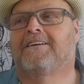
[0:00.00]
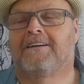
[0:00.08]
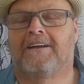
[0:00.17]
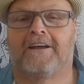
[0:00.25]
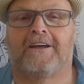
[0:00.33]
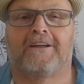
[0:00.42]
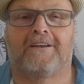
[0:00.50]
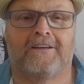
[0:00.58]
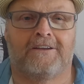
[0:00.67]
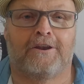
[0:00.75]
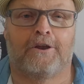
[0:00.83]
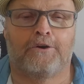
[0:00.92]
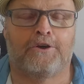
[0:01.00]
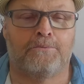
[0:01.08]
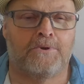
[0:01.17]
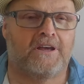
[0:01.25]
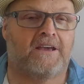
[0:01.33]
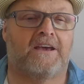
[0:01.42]
And, you know,
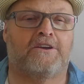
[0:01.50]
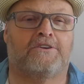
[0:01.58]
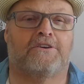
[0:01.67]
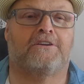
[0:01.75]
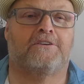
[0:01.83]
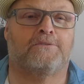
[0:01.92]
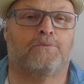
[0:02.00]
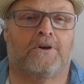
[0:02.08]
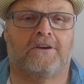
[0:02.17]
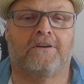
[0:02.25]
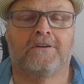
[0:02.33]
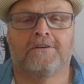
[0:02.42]
communication is one.